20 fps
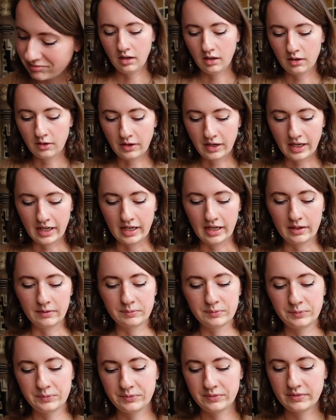Okay,
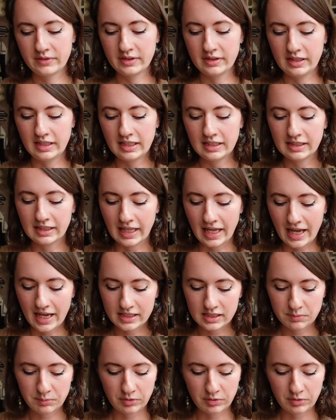the last